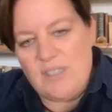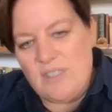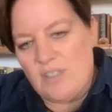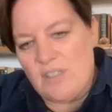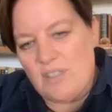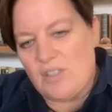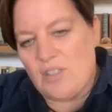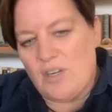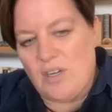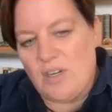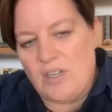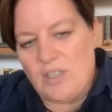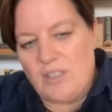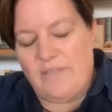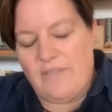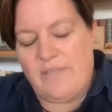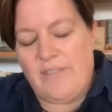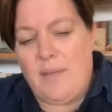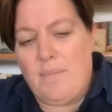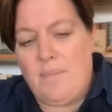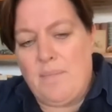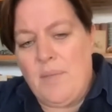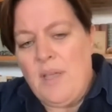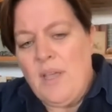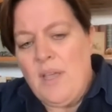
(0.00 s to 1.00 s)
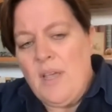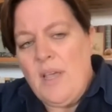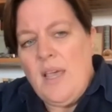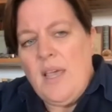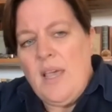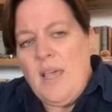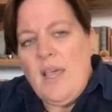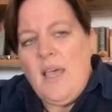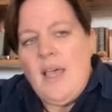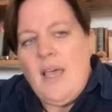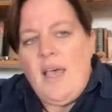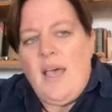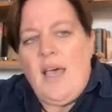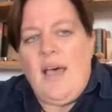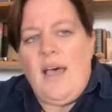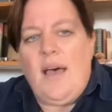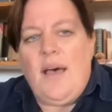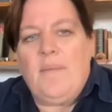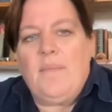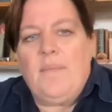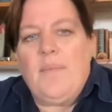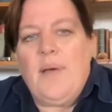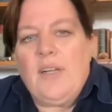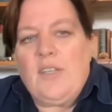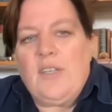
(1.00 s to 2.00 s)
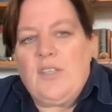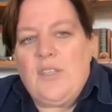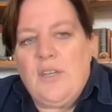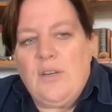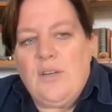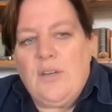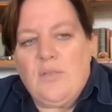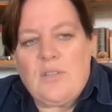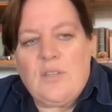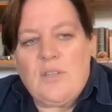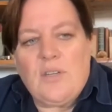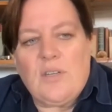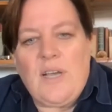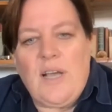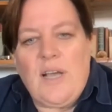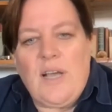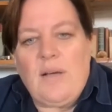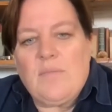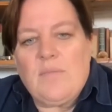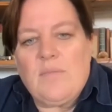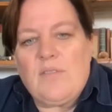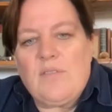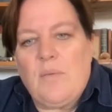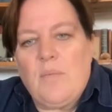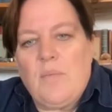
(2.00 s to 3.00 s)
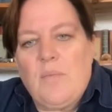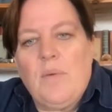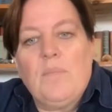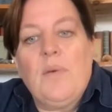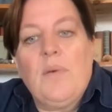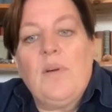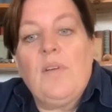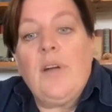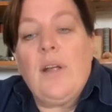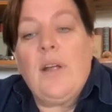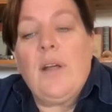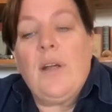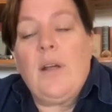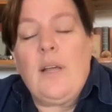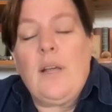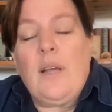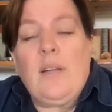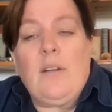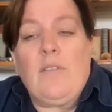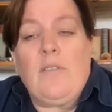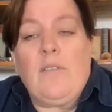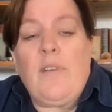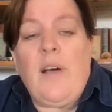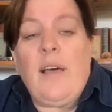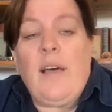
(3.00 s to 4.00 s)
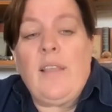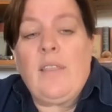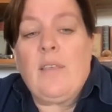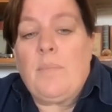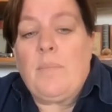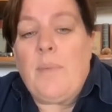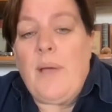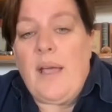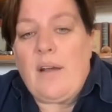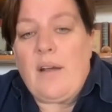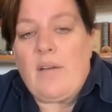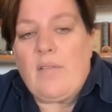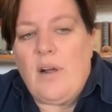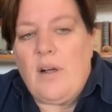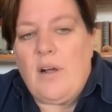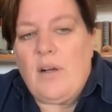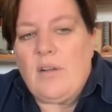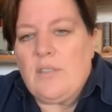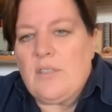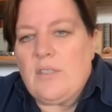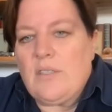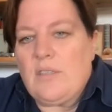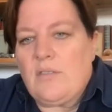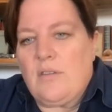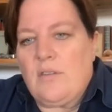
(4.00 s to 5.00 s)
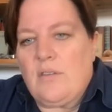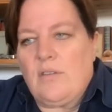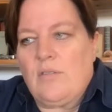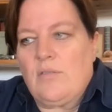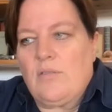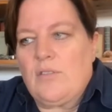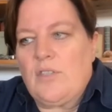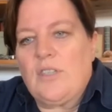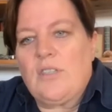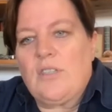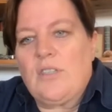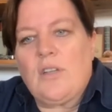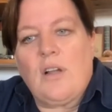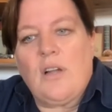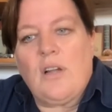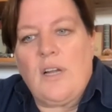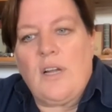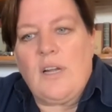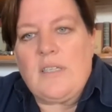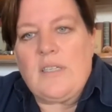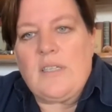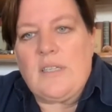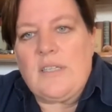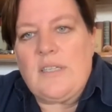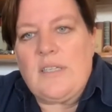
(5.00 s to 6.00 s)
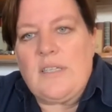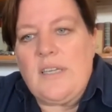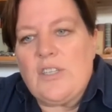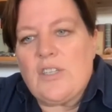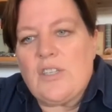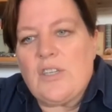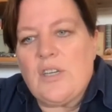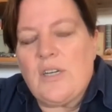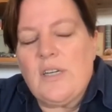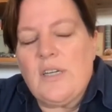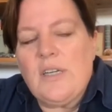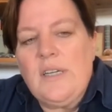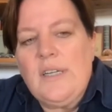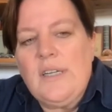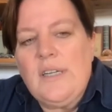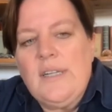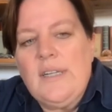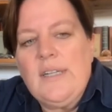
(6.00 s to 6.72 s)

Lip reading: in charge of them. And she also comes from a myriad of other backgrounds. She started as a teacher.